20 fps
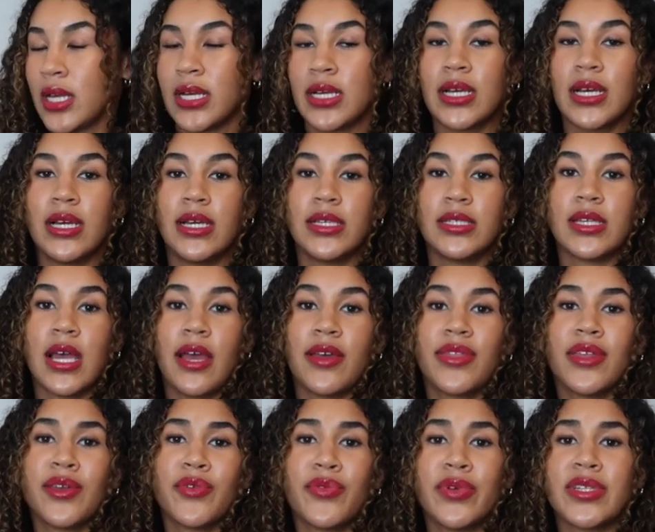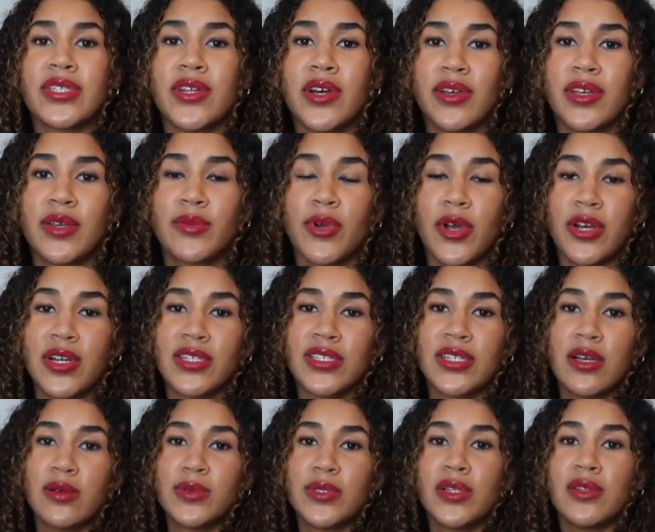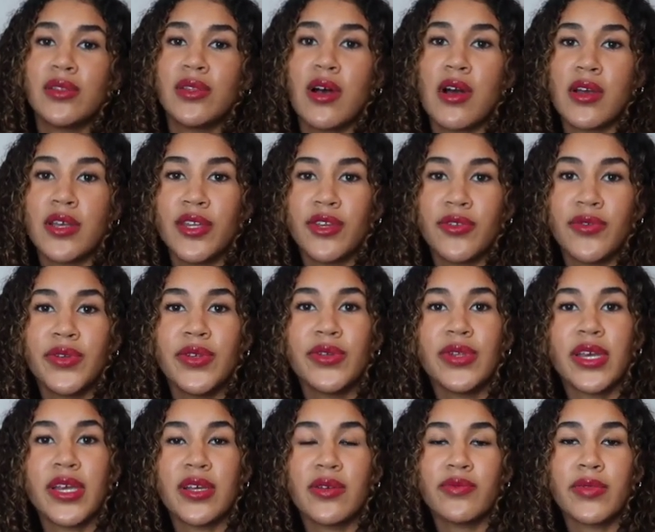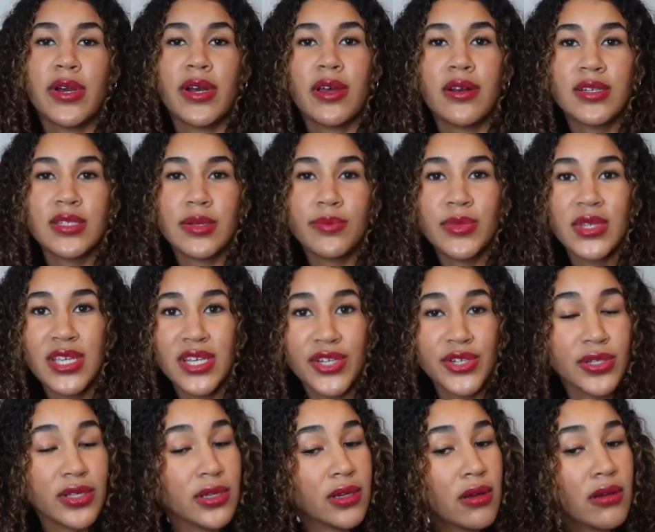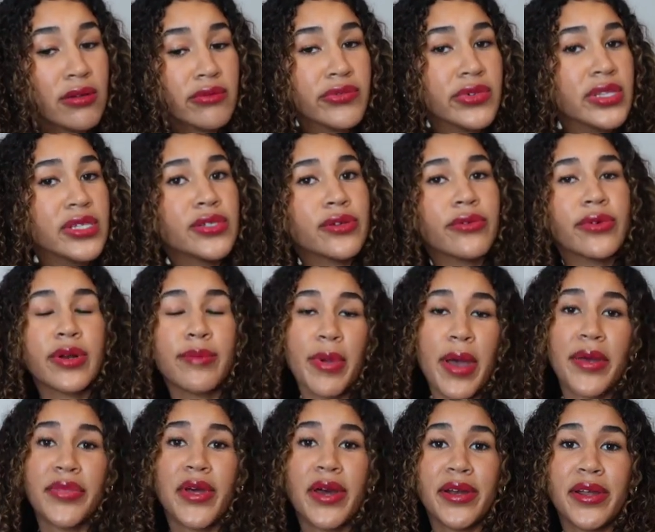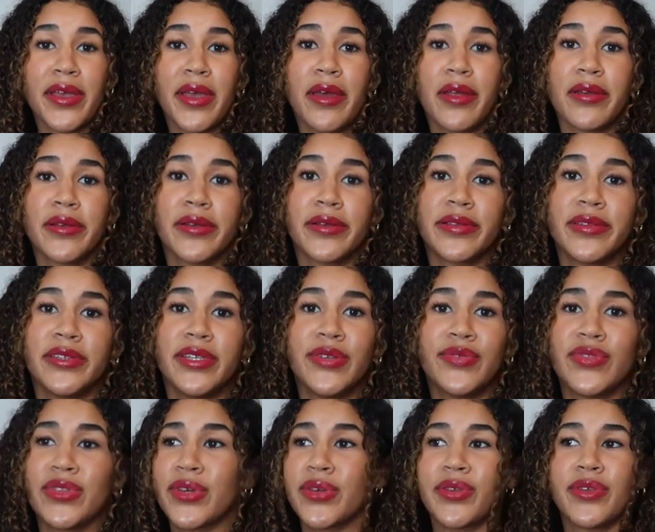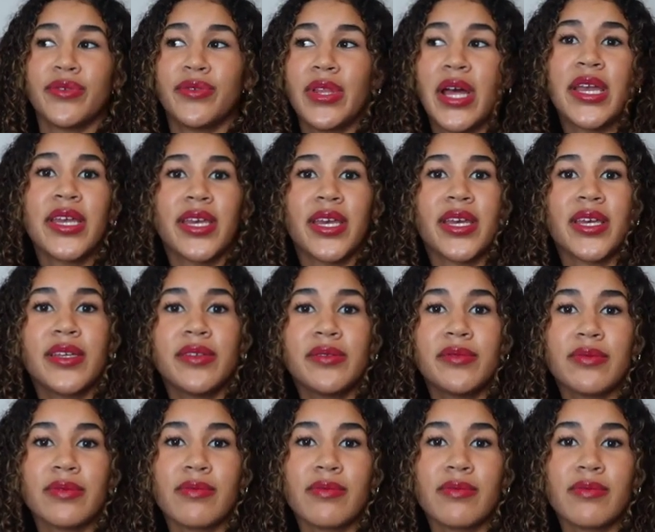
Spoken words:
Because I think restocking products helps a lot. You know when you like run out of something and you're like, oh, I really don't want to buy that again, even though you like it.